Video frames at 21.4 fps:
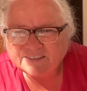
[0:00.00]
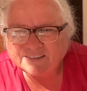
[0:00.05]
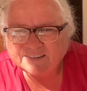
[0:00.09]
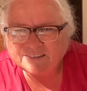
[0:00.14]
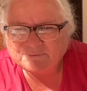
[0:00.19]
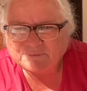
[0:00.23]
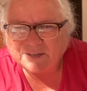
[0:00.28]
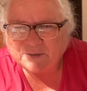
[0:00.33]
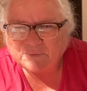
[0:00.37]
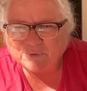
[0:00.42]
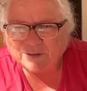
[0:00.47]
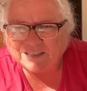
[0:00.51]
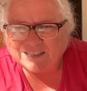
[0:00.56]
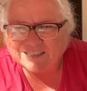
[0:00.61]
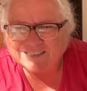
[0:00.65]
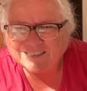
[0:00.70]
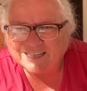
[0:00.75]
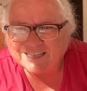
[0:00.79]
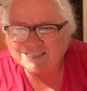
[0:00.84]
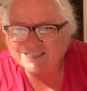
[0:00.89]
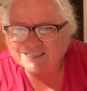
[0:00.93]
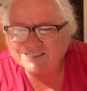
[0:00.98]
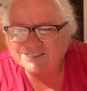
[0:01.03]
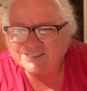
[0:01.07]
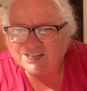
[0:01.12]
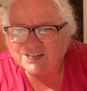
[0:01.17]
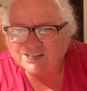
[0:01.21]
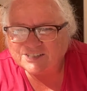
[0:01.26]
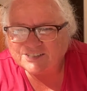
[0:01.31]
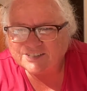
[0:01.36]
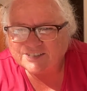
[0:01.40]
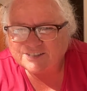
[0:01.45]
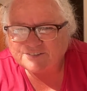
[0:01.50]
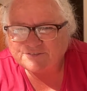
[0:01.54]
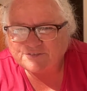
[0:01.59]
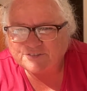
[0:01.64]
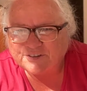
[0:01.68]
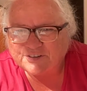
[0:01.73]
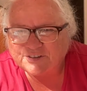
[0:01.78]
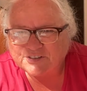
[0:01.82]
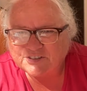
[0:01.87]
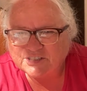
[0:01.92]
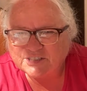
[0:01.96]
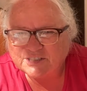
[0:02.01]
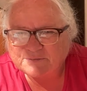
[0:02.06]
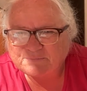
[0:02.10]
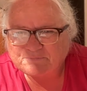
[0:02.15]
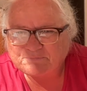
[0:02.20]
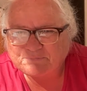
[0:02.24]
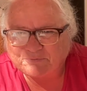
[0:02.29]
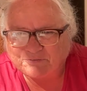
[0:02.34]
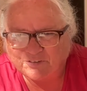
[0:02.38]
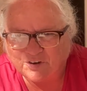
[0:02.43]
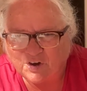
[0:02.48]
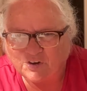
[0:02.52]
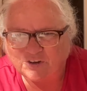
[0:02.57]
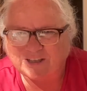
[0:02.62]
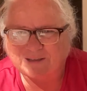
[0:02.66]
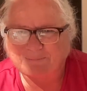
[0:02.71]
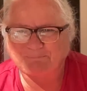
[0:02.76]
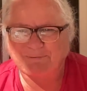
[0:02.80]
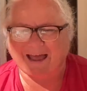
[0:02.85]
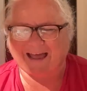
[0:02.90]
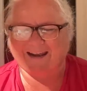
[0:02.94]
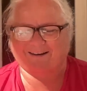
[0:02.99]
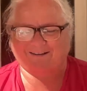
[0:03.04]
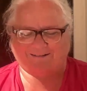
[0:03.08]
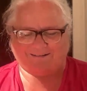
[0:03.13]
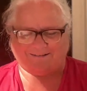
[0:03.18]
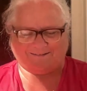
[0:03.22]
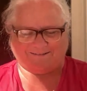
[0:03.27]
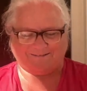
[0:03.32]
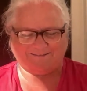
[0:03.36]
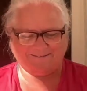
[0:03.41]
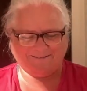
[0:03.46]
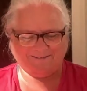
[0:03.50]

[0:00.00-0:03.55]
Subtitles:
Manuela says, started the first front panel.